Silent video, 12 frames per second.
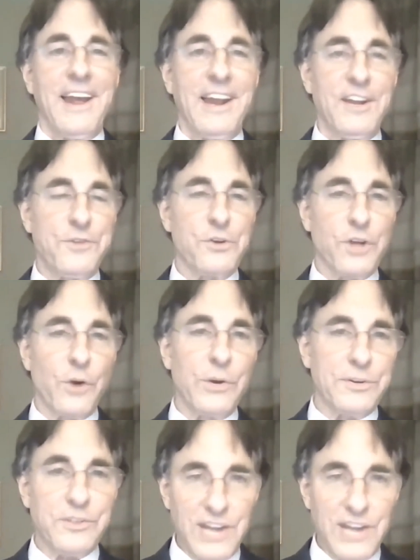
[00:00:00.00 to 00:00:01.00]
And if you go
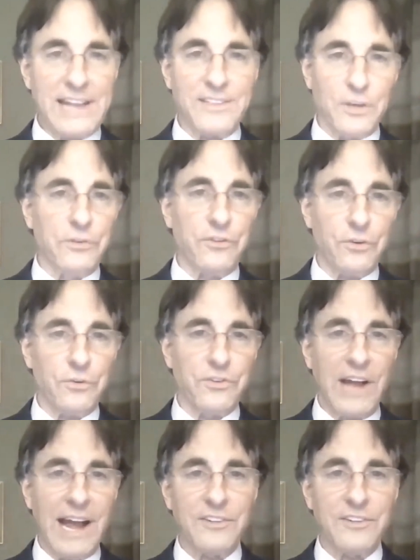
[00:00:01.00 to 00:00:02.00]
and take those two
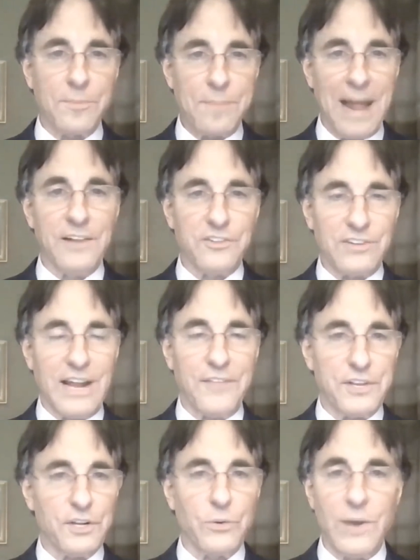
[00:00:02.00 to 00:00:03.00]
sides and balance out
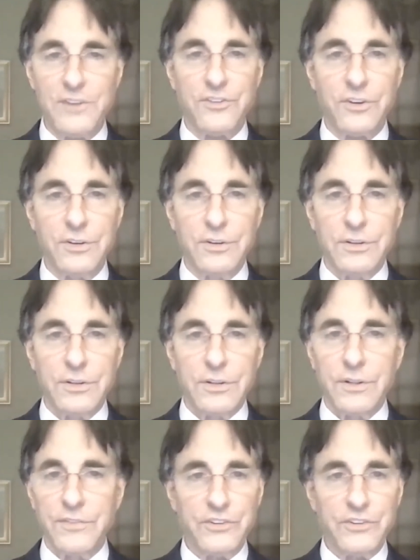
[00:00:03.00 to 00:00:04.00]
the equation,
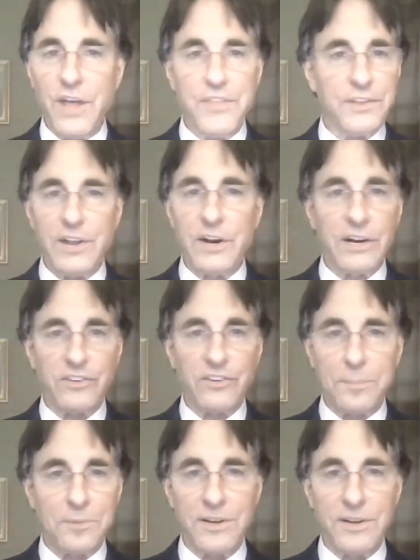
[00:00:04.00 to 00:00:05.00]
there's nothing there
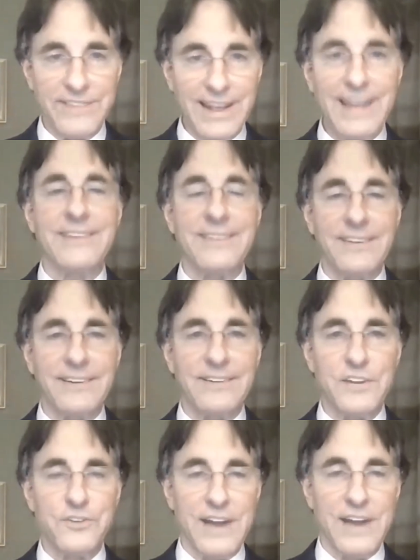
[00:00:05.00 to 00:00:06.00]
except an event
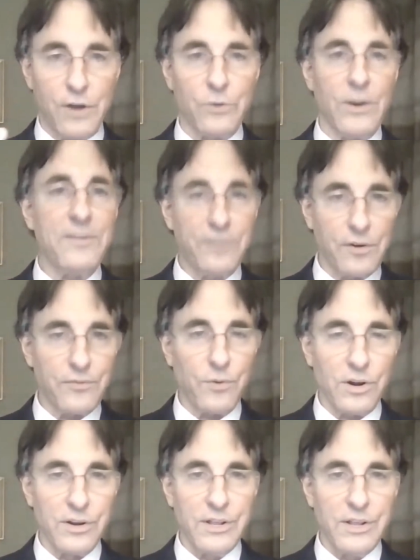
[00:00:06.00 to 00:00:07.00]
that you're now grateful for.